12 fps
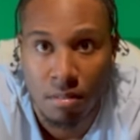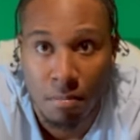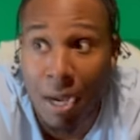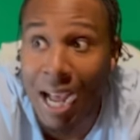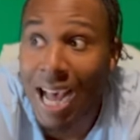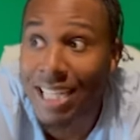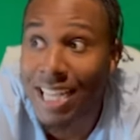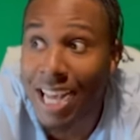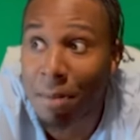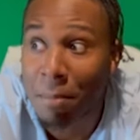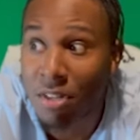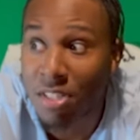But has he had
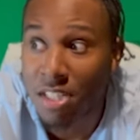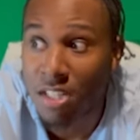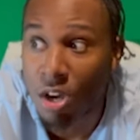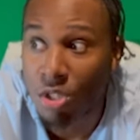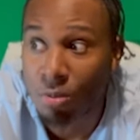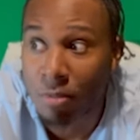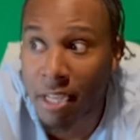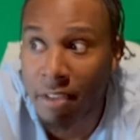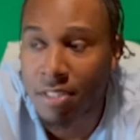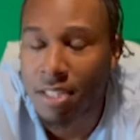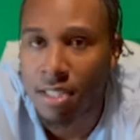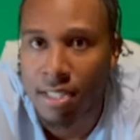a better season than Austin
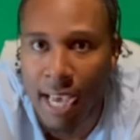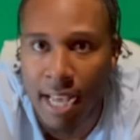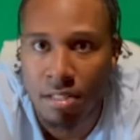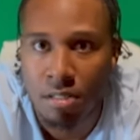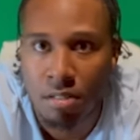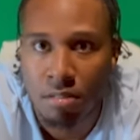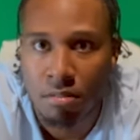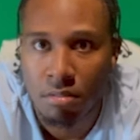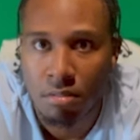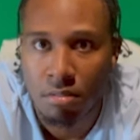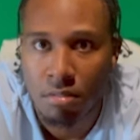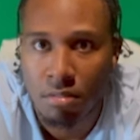Reaves? Yes.
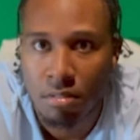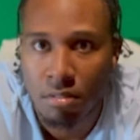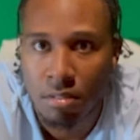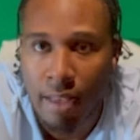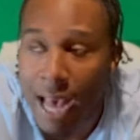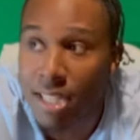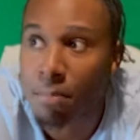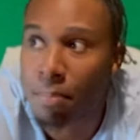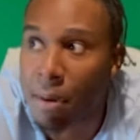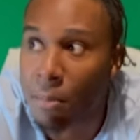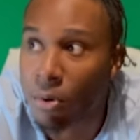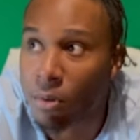Has he
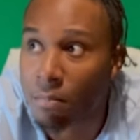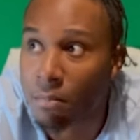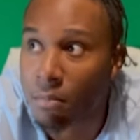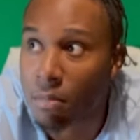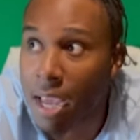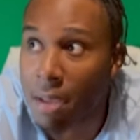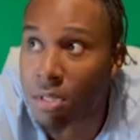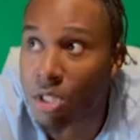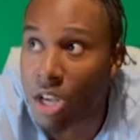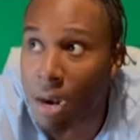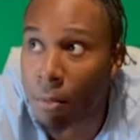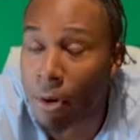played more games than
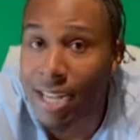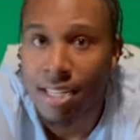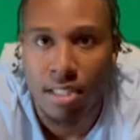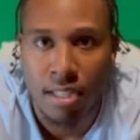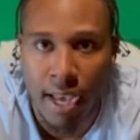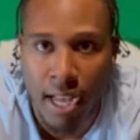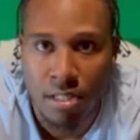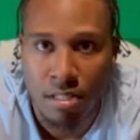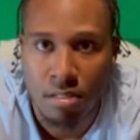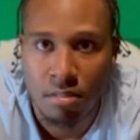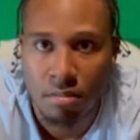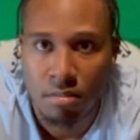John Morant?
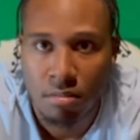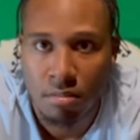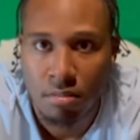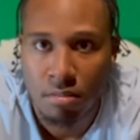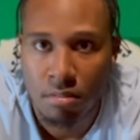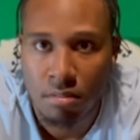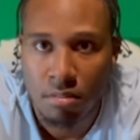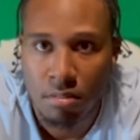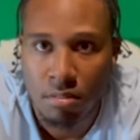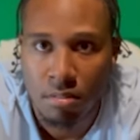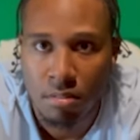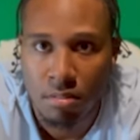Yes.
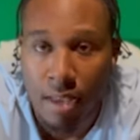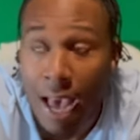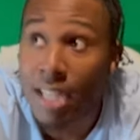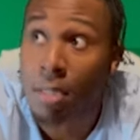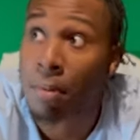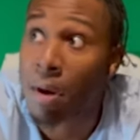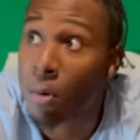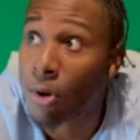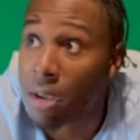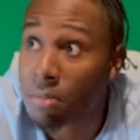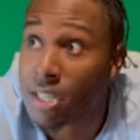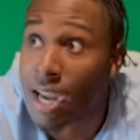Has he played more
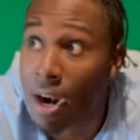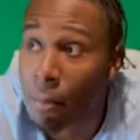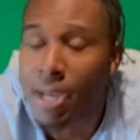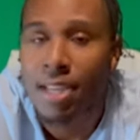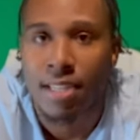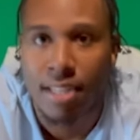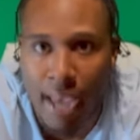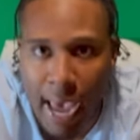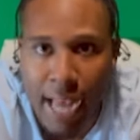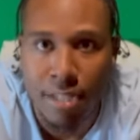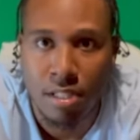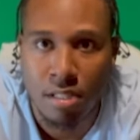games than Kyrie?
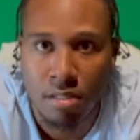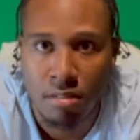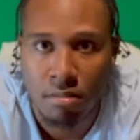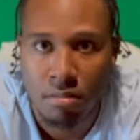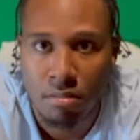Yes.